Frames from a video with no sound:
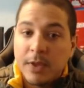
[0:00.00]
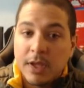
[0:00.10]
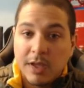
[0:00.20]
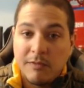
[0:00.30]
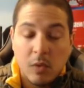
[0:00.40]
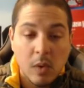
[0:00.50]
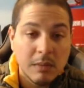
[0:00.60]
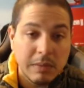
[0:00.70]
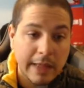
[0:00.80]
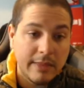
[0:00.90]
If you want to
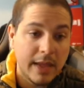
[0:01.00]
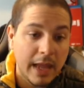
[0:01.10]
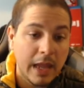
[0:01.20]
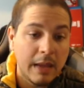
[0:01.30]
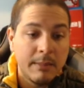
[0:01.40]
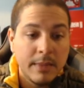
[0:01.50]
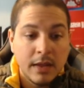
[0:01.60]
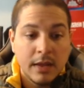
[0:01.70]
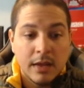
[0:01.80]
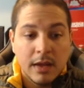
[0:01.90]
play the game,
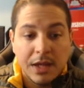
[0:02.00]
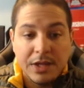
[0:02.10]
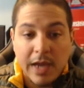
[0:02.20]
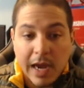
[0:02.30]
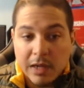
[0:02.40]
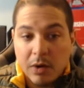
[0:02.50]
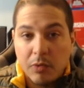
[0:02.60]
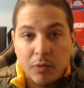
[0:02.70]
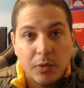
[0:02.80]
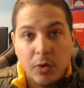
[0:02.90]
you got to go
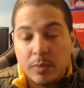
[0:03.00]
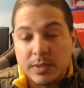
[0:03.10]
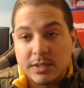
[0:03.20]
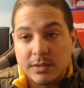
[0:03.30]
through the hoops.